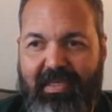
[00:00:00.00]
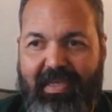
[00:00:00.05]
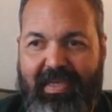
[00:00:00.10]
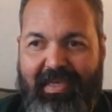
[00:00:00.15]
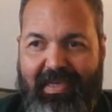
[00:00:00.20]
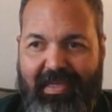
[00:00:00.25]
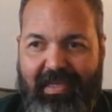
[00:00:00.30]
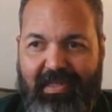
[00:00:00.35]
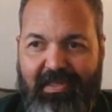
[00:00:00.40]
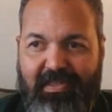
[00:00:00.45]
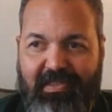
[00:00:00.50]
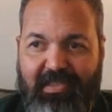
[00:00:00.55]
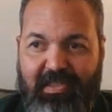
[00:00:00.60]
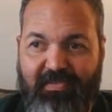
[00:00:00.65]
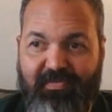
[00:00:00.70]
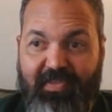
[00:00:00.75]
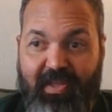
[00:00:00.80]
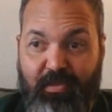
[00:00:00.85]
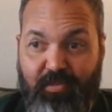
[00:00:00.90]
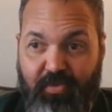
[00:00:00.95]
And
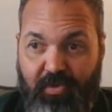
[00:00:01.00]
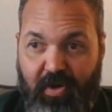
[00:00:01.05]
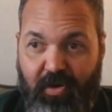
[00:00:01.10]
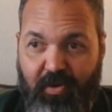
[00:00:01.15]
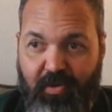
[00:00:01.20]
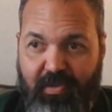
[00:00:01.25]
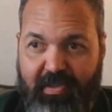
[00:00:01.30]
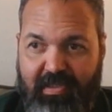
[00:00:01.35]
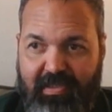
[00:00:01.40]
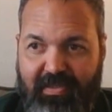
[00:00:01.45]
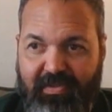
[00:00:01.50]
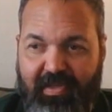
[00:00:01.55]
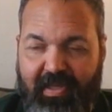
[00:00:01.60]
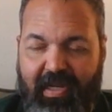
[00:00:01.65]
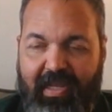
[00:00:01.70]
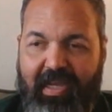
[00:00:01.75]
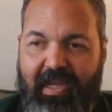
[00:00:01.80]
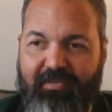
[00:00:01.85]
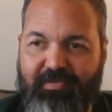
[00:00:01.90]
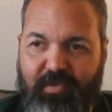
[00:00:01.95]
if they broke, then
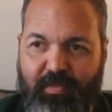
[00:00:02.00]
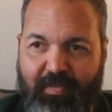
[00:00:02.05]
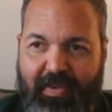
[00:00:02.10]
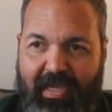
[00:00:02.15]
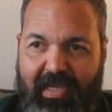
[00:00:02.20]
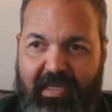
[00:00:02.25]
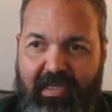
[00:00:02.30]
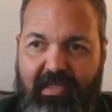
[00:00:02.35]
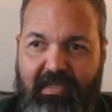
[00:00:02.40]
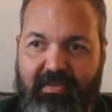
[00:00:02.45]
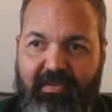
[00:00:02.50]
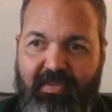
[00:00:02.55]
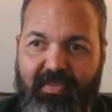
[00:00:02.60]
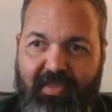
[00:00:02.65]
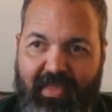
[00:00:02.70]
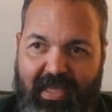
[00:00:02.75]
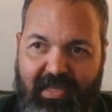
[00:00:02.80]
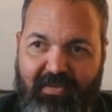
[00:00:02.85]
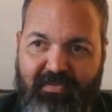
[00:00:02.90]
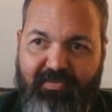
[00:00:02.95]
I have to pay
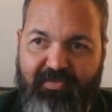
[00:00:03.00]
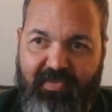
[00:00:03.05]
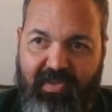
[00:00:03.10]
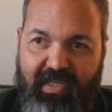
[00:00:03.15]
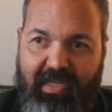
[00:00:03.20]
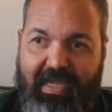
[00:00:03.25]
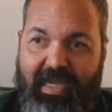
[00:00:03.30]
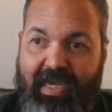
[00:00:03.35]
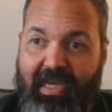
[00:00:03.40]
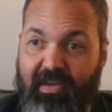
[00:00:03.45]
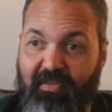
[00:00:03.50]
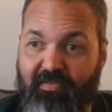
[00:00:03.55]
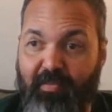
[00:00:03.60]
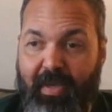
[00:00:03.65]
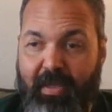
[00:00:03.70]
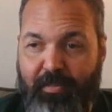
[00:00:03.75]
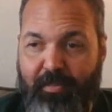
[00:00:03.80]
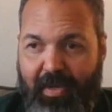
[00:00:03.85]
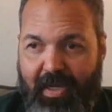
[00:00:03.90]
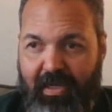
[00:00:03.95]
that fee out of
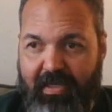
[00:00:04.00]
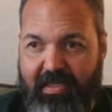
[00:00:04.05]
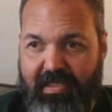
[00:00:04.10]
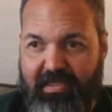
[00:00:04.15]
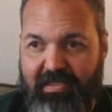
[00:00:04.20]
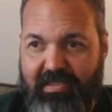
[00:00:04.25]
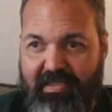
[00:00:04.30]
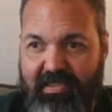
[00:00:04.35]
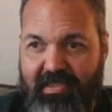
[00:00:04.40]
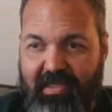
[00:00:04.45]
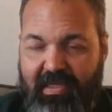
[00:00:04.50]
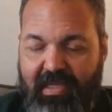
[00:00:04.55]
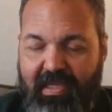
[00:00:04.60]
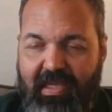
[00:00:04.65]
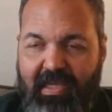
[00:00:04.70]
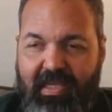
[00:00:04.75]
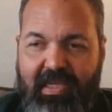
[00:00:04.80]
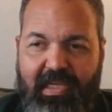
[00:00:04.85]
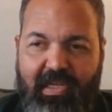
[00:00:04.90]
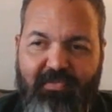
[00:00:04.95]
my pocket.
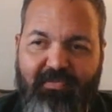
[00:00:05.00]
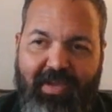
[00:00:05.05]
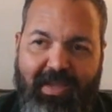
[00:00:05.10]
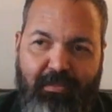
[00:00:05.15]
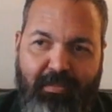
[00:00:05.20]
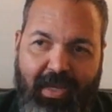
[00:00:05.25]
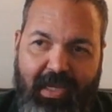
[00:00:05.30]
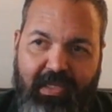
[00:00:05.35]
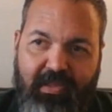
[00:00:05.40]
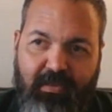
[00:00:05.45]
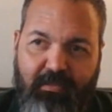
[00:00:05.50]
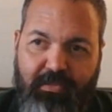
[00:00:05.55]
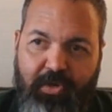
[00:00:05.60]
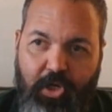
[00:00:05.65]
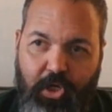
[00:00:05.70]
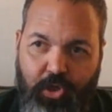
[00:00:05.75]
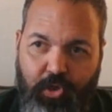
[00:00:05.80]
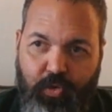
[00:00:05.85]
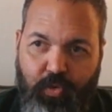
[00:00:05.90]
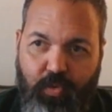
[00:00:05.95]
If I buy them
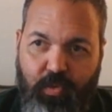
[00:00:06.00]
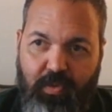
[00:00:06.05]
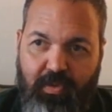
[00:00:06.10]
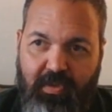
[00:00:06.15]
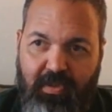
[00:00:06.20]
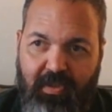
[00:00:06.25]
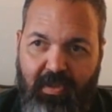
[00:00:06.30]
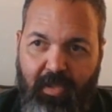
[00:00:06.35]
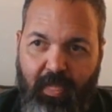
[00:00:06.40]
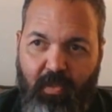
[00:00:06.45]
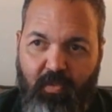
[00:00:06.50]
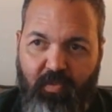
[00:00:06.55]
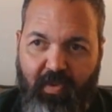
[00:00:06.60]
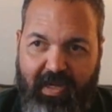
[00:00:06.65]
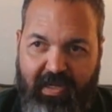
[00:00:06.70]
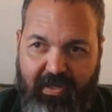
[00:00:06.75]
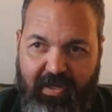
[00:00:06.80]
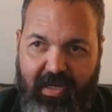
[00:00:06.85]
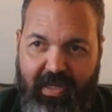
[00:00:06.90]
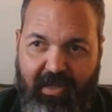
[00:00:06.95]
new,
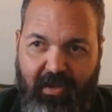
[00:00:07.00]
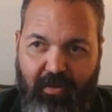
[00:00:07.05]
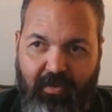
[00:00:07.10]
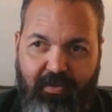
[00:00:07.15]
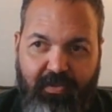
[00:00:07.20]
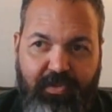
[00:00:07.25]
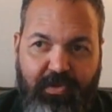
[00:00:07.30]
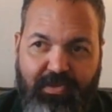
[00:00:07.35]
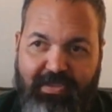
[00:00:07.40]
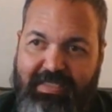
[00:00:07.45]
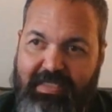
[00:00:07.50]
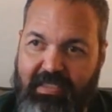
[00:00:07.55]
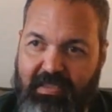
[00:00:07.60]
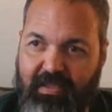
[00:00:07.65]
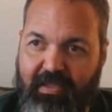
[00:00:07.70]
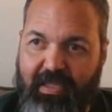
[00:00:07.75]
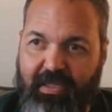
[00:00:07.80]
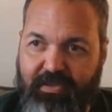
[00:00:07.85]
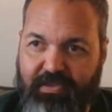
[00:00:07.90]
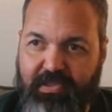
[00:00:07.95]
right now, they're
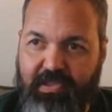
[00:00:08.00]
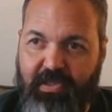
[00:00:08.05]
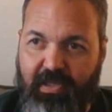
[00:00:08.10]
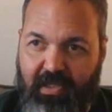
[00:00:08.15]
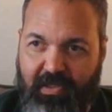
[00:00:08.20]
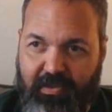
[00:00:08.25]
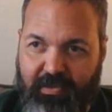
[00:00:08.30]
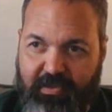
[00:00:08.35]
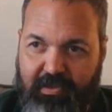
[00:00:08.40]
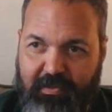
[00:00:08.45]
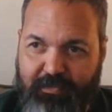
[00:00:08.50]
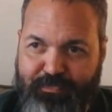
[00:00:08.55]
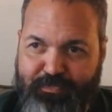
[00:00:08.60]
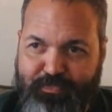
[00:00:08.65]
$10,000